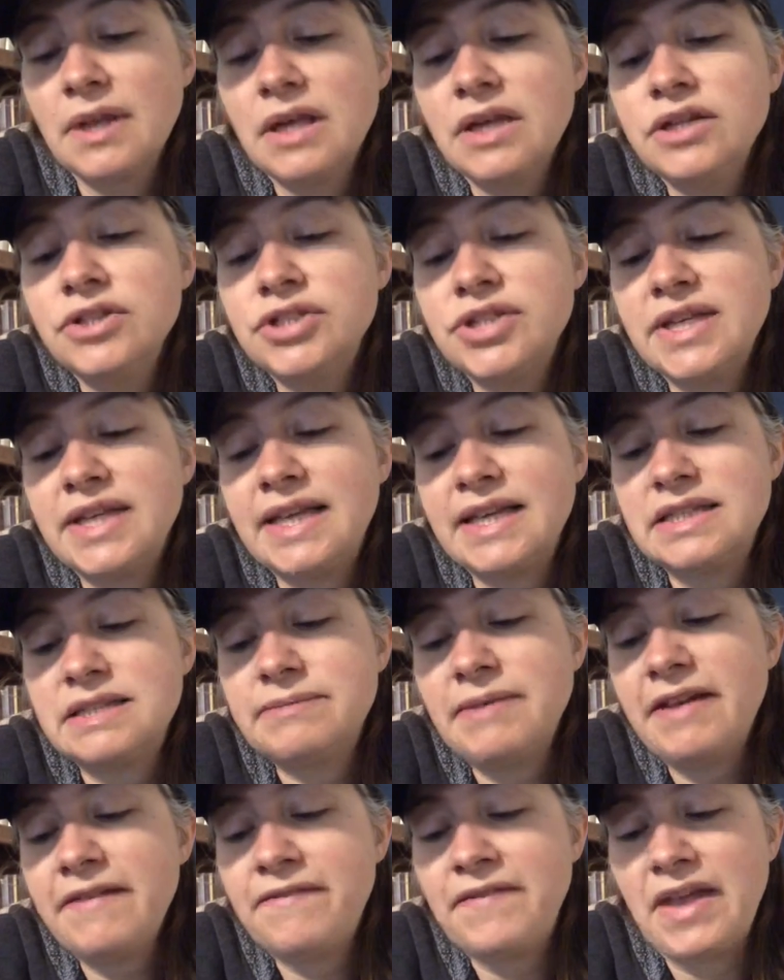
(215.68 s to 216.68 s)
She kissed
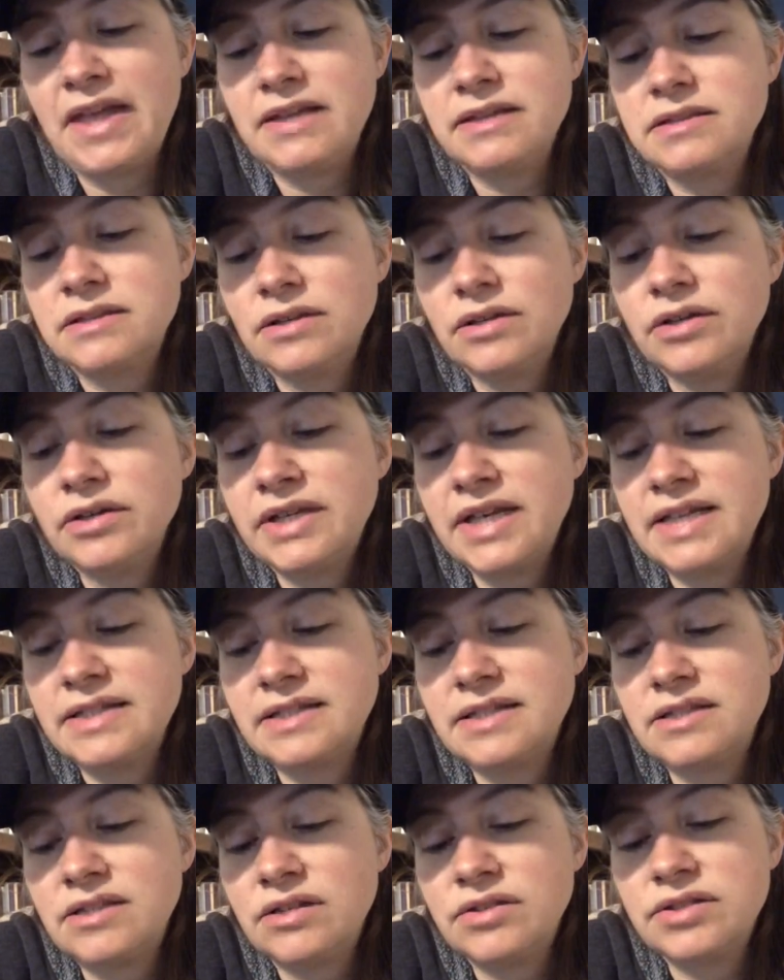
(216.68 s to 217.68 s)
my face. Her
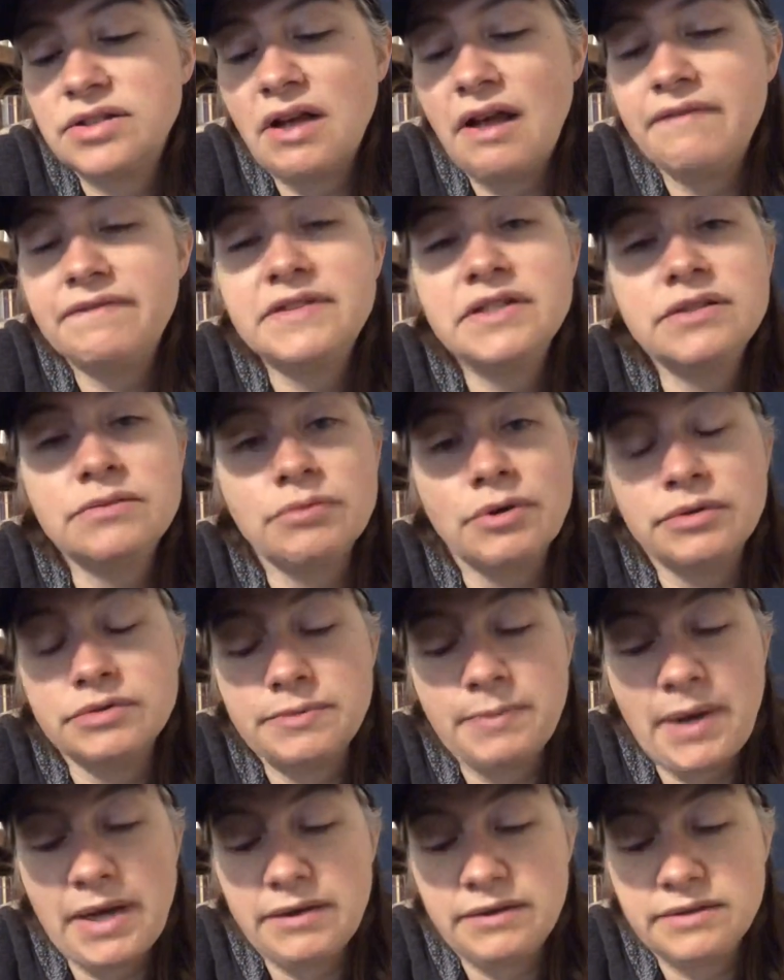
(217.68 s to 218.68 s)
kisses are soft as
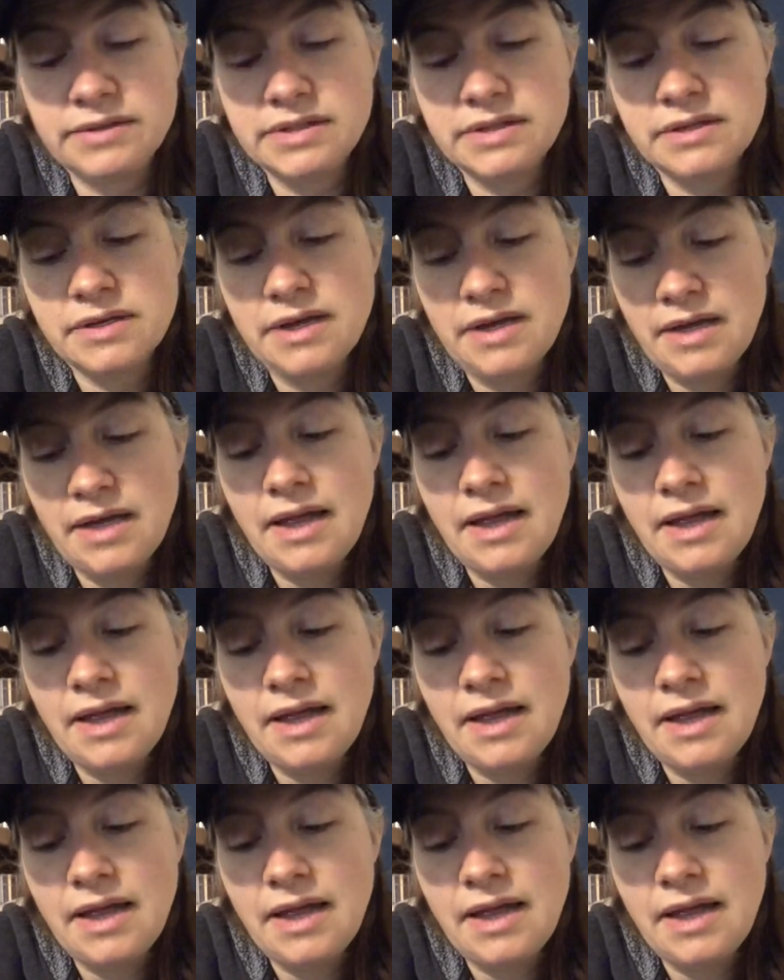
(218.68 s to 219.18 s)
rose petals.